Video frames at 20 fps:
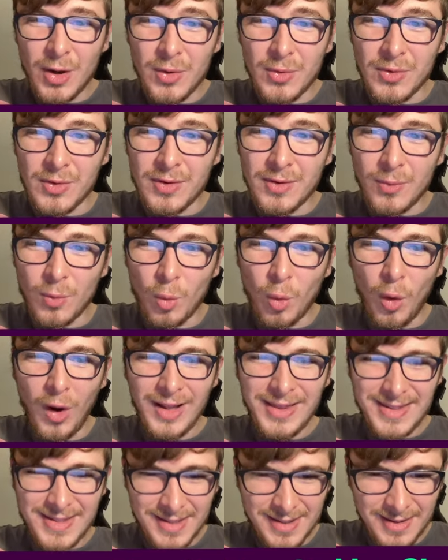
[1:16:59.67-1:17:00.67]
owned.
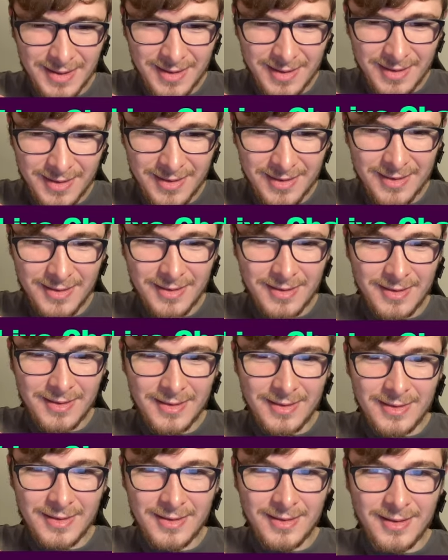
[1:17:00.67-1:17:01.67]
What?
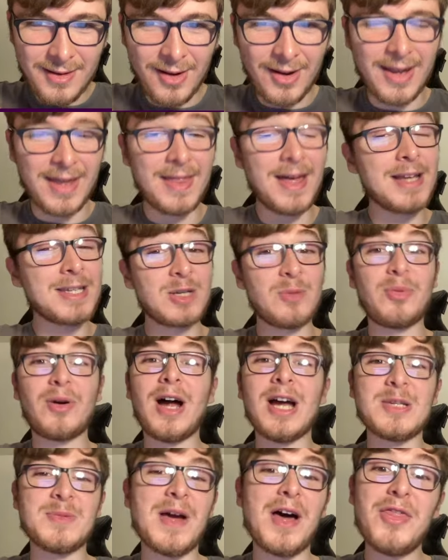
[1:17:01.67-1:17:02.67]
Okay, that
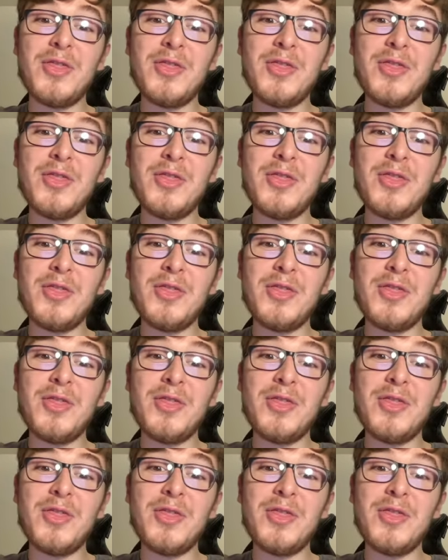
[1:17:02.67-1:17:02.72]
surprised me.